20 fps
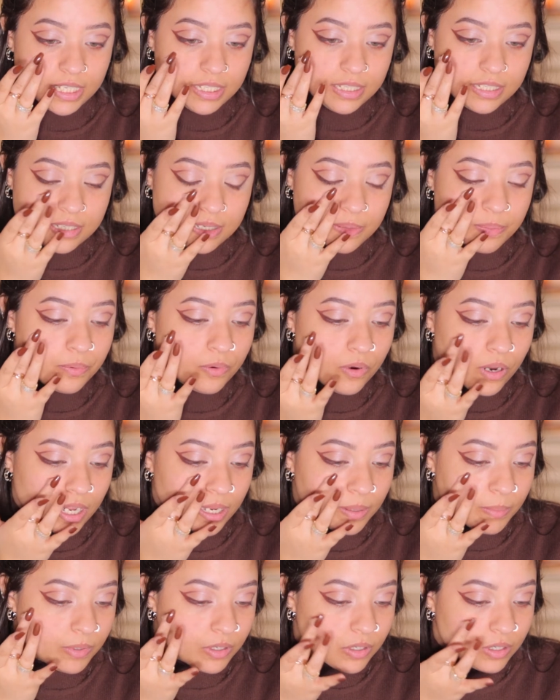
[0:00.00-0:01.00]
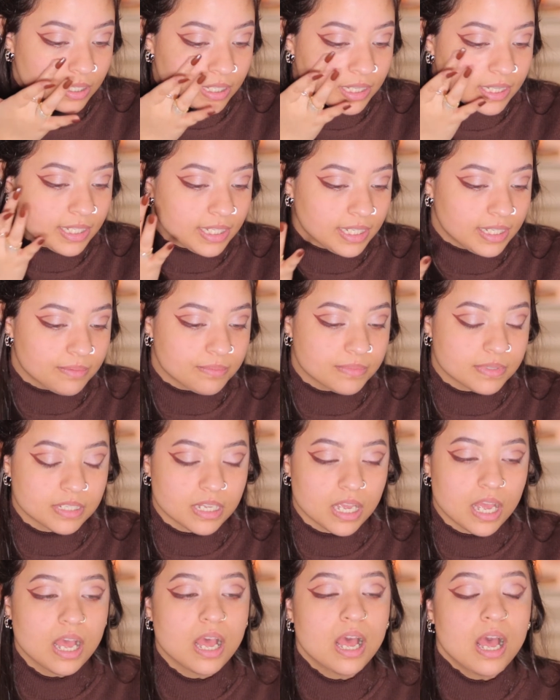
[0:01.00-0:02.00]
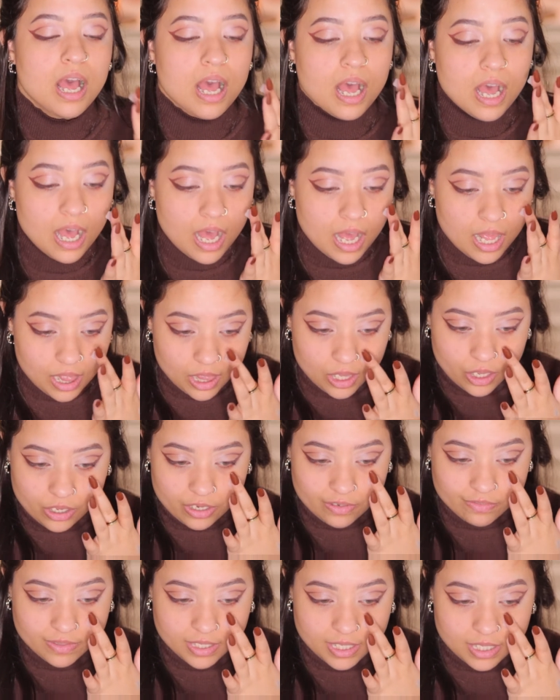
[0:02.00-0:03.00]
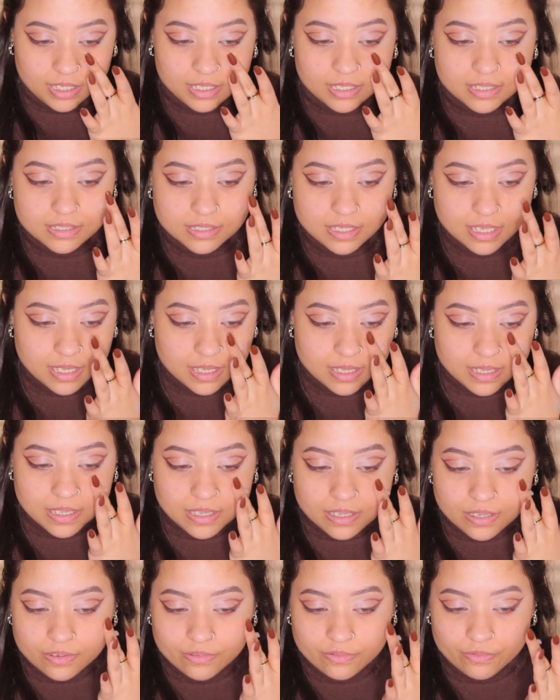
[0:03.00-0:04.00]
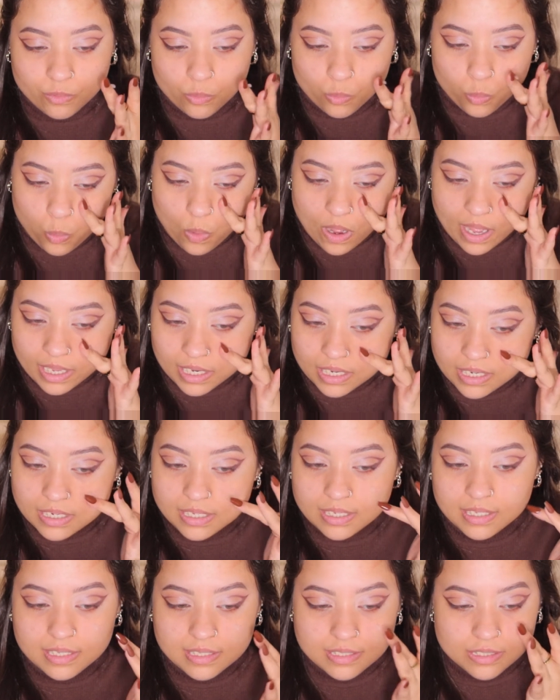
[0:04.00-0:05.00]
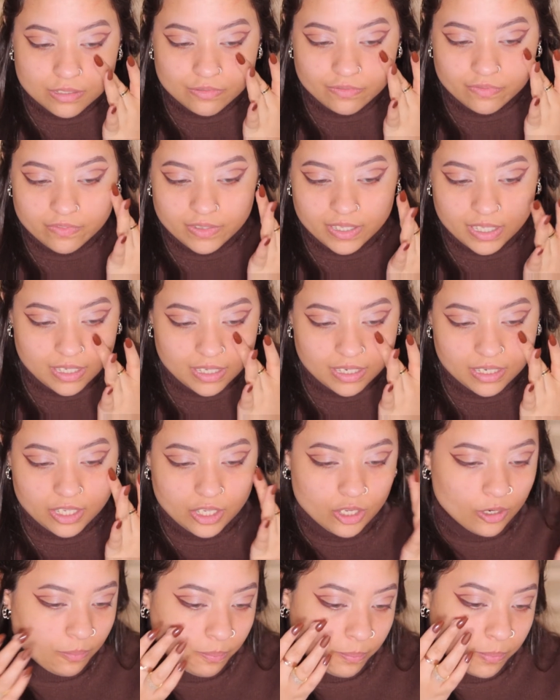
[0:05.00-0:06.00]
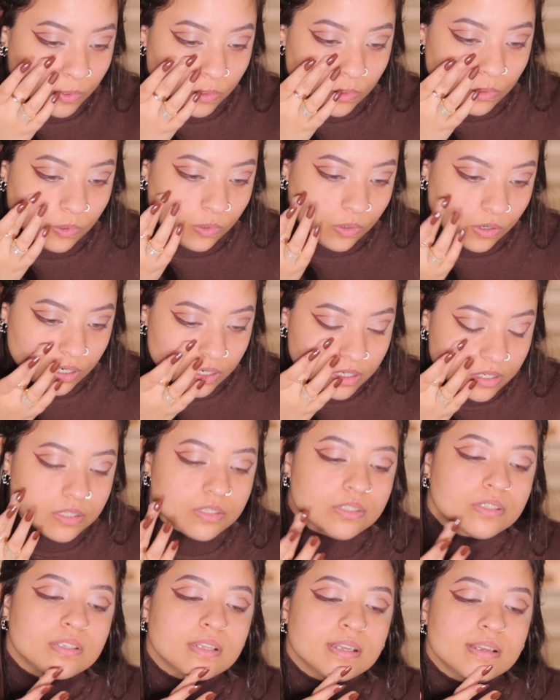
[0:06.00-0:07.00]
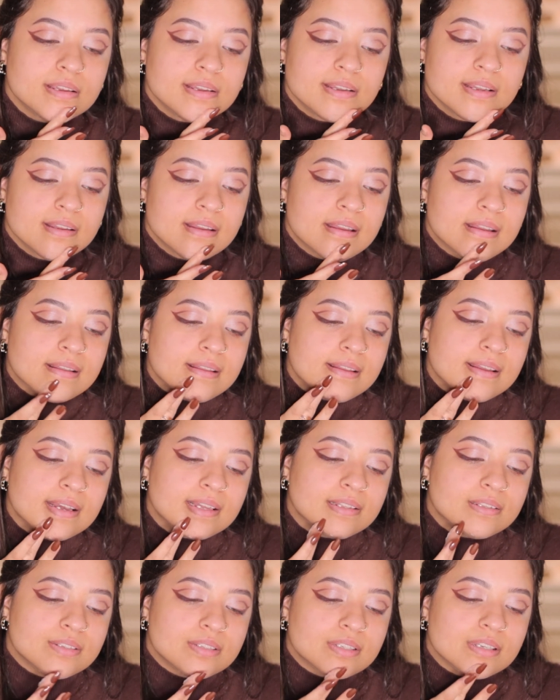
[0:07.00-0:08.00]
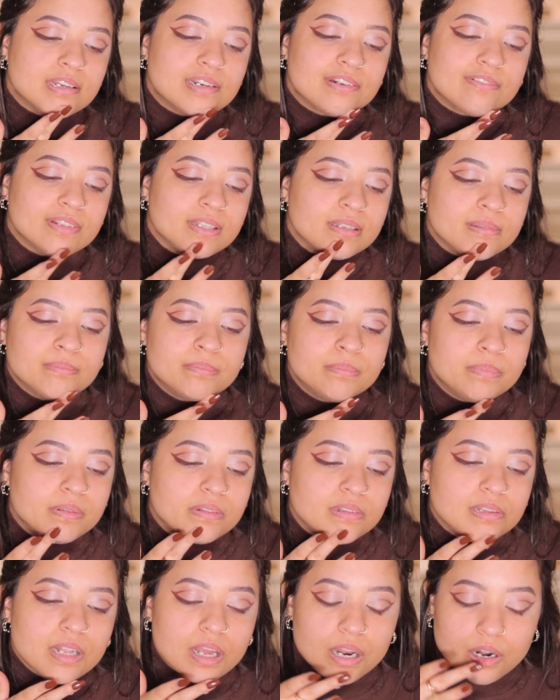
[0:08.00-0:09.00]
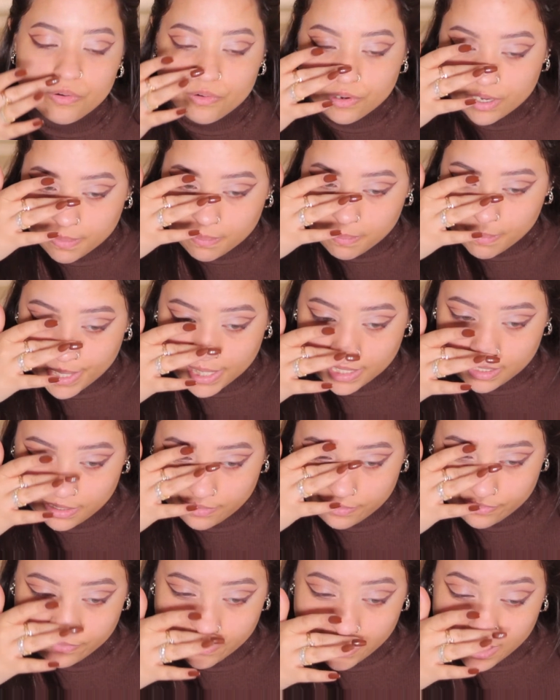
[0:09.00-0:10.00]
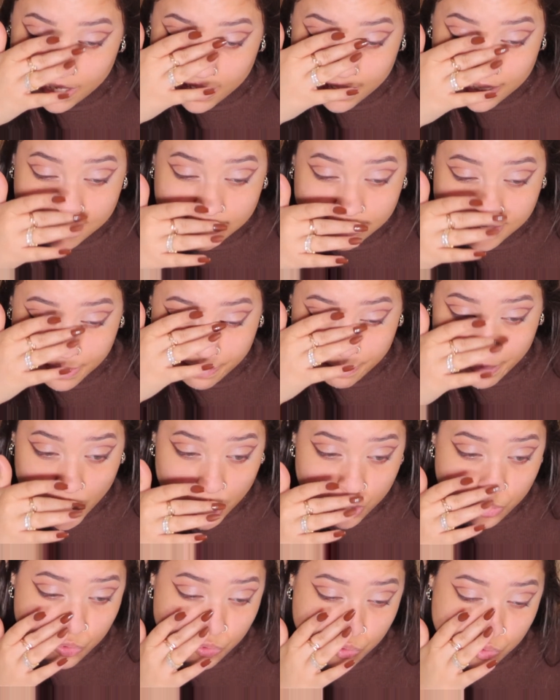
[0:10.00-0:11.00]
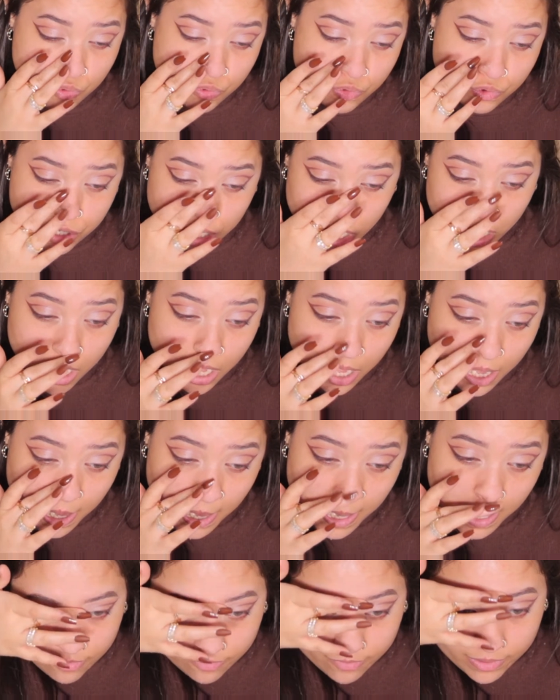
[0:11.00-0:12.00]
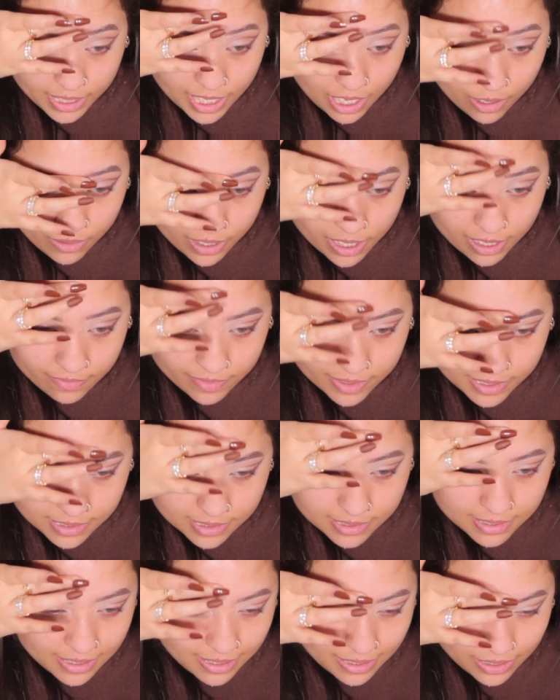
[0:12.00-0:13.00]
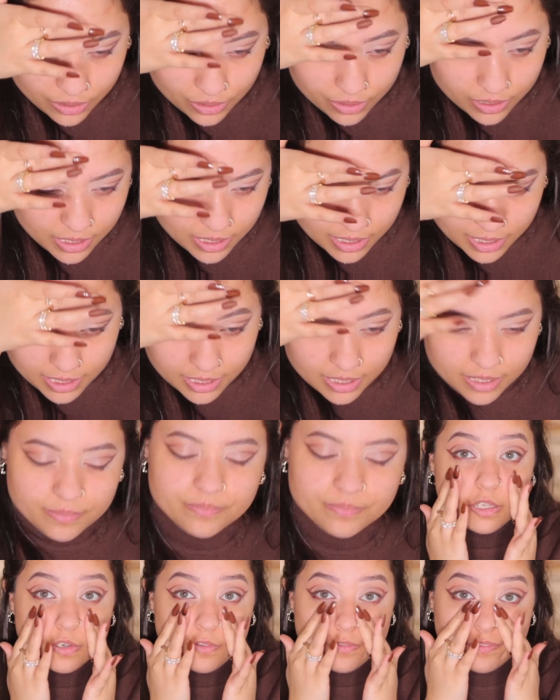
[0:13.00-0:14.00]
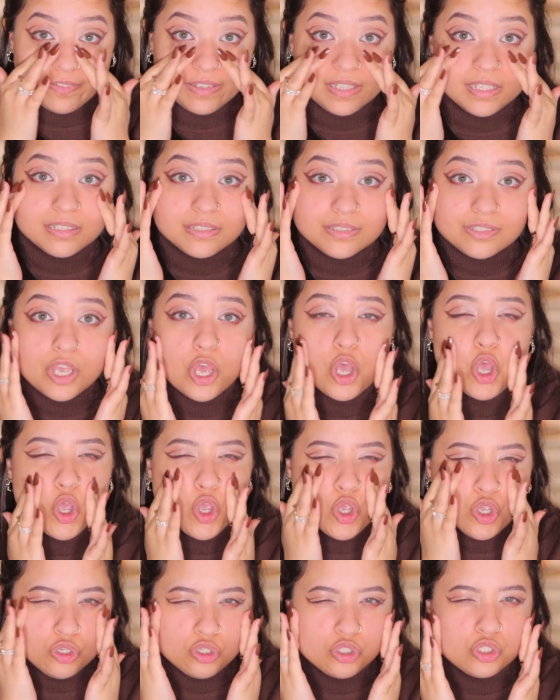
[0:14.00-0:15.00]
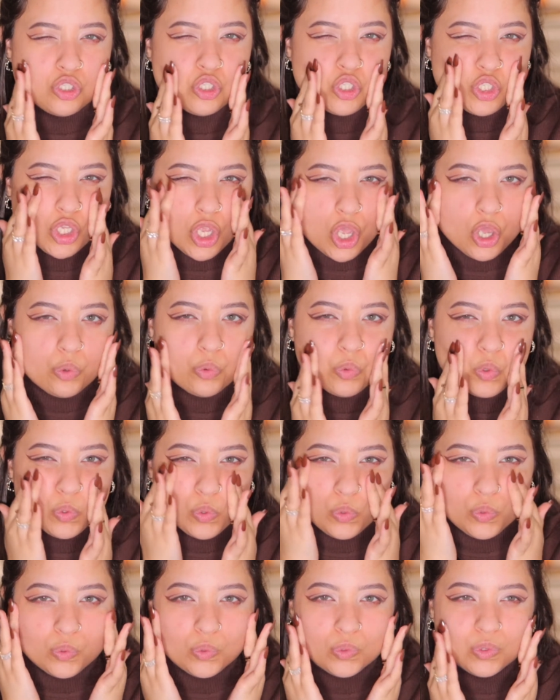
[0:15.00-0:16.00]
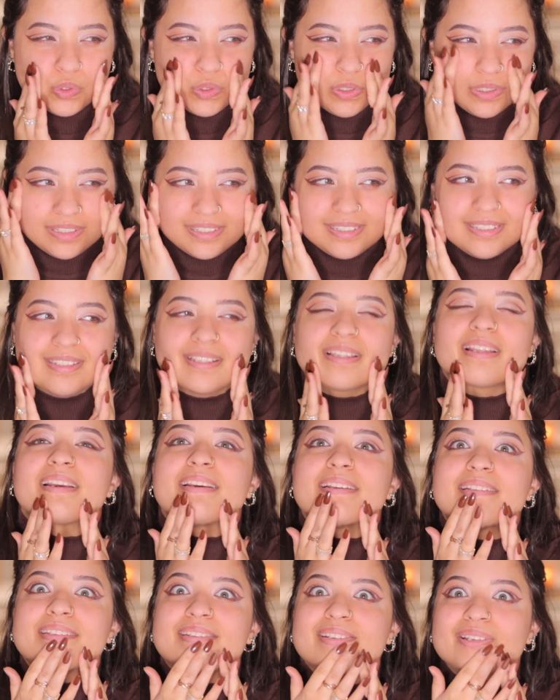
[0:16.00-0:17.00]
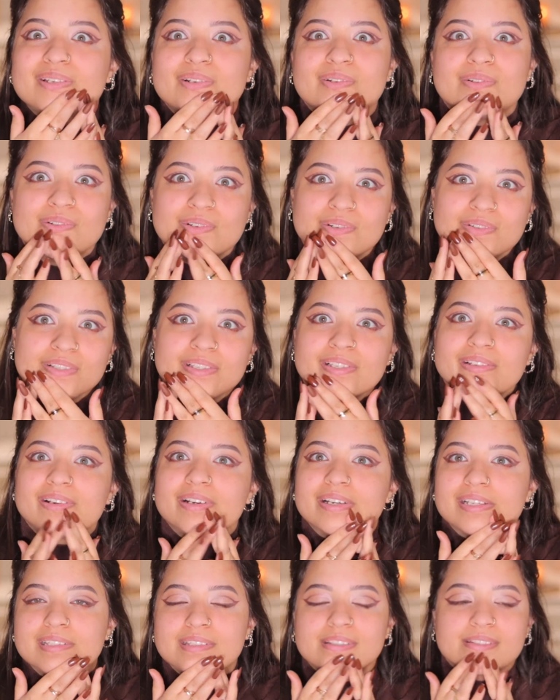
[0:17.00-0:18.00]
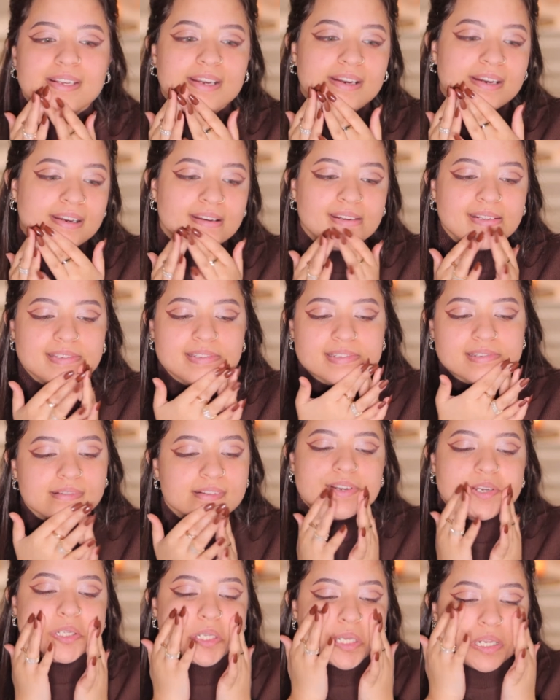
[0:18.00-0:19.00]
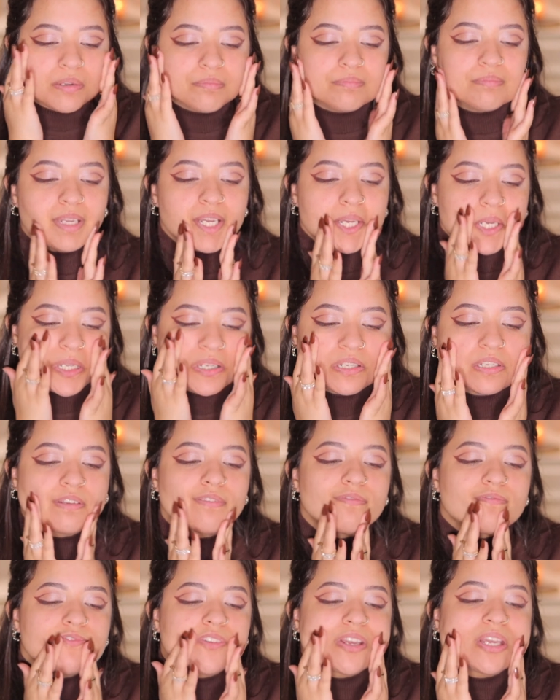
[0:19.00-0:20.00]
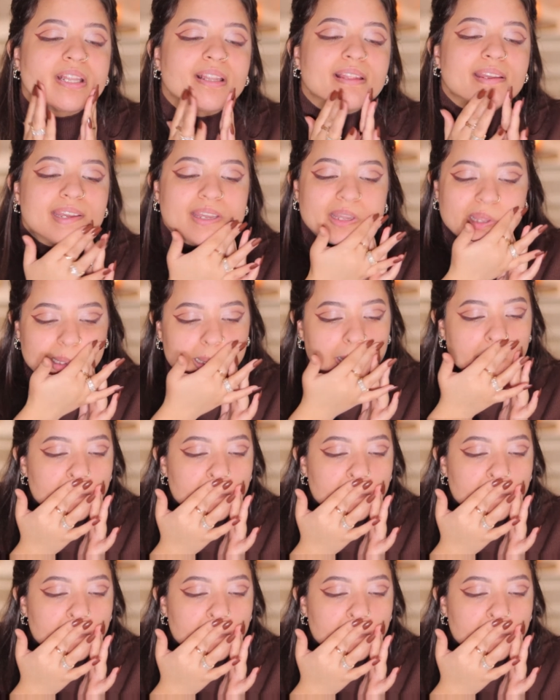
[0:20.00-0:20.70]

this primer claims a lot of things. One is to fill in your pores and to sort of blur and mattify, I suppose, without having silicone in it. It feels so cool, like it's cool untouched. It's an amazing feeling.